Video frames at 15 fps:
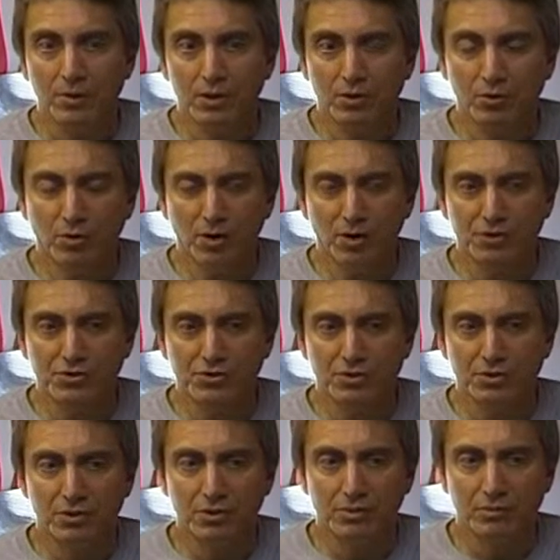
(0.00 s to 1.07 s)
because Not by
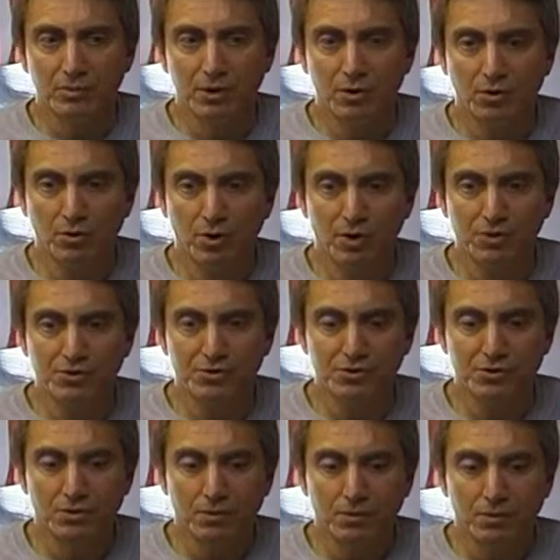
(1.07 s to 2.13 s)
her
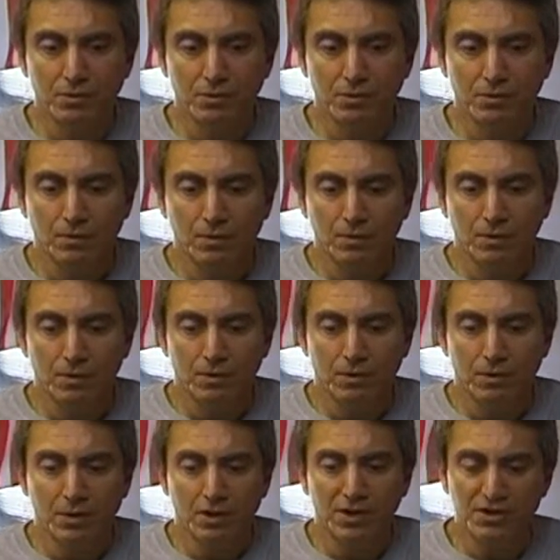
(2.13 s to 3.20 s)
because
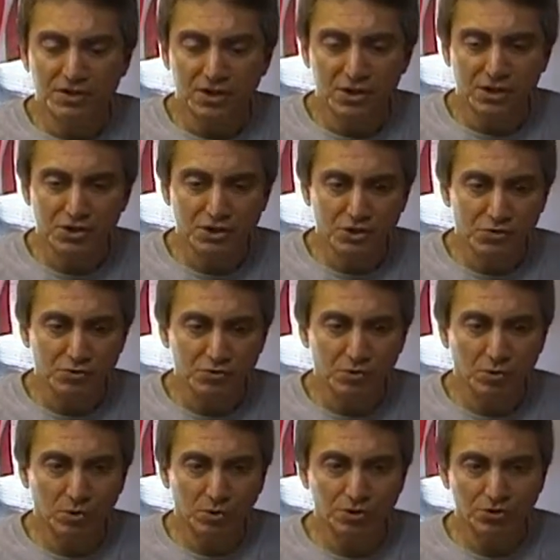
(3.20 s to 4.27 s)
his issues
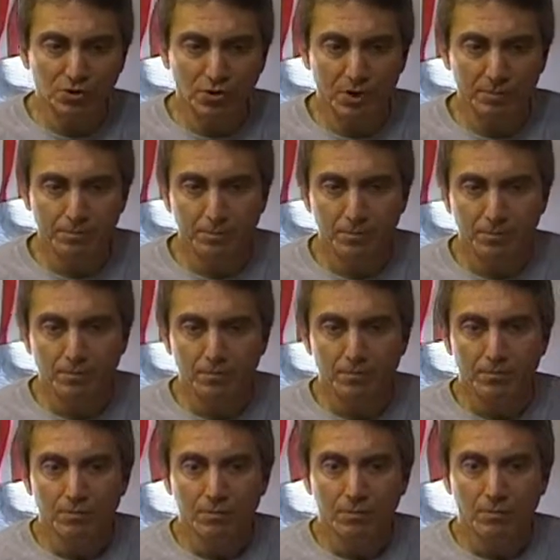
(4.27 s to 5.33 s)
will trump
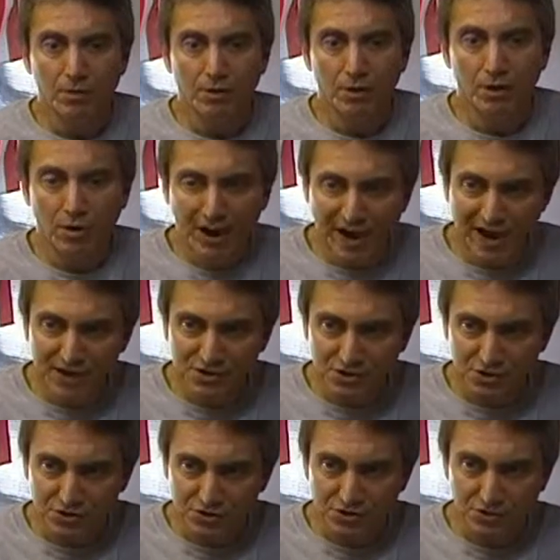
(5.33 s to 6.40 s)
her
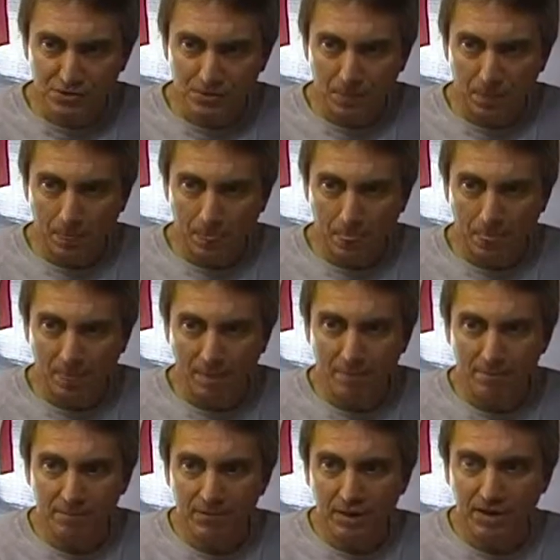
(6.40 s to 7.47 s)
actions.
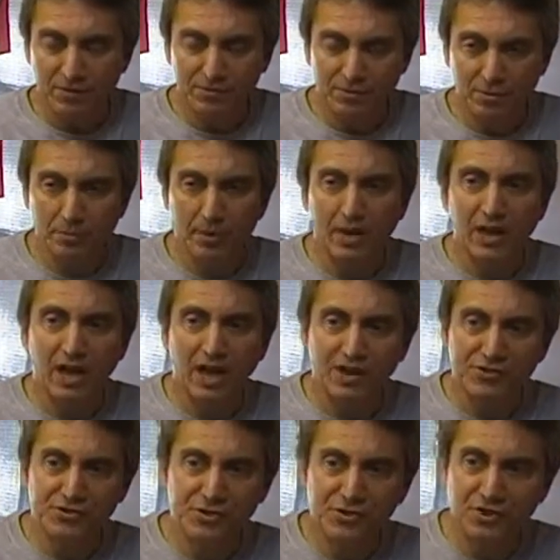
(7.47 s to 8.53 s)
Like if somebody
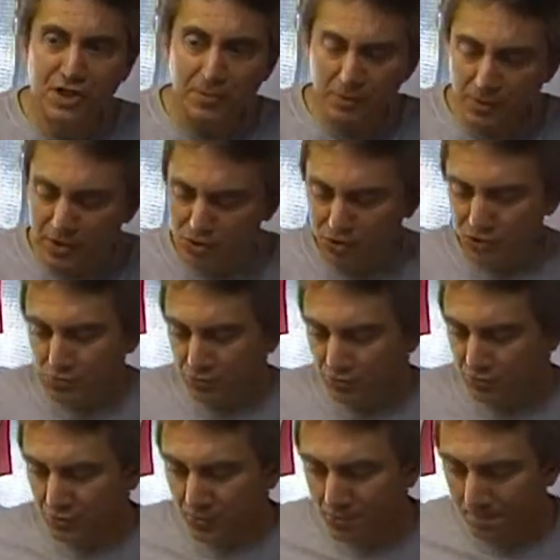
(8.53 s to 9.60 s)
has deep
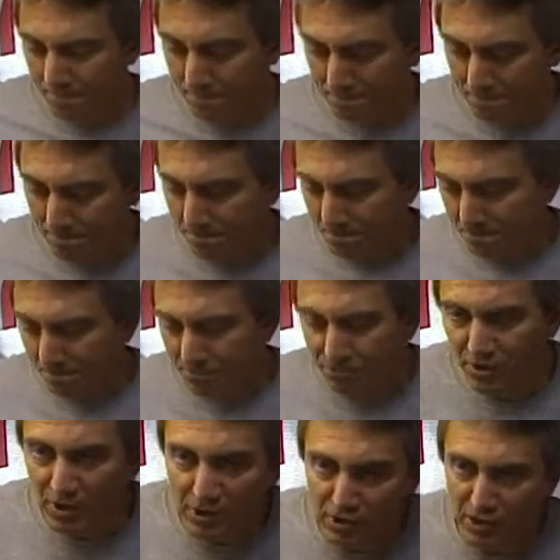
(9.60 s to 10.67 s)
issues,
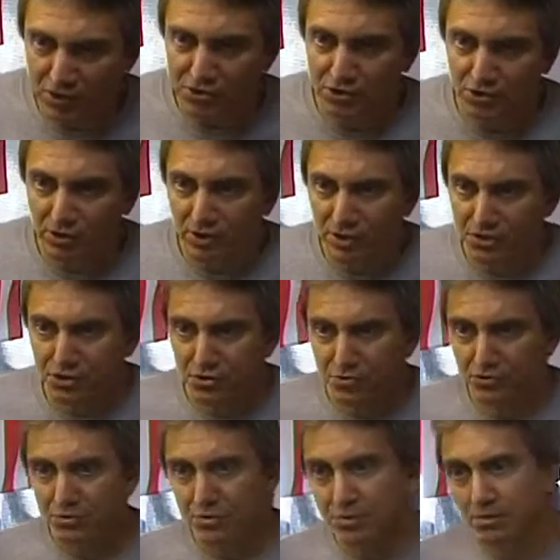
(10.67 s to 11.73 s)
psychological
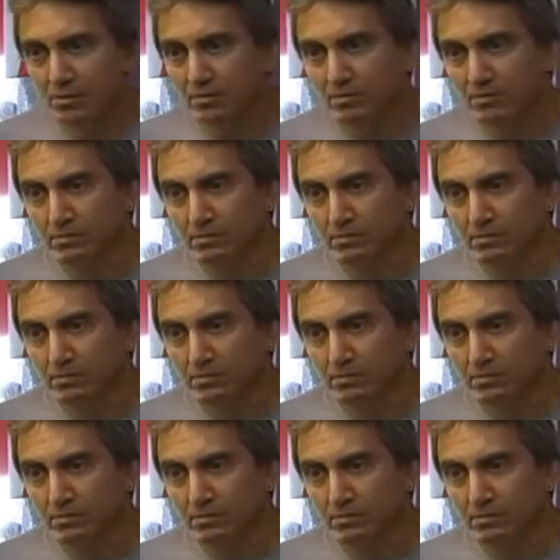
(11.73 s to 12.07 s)
issues,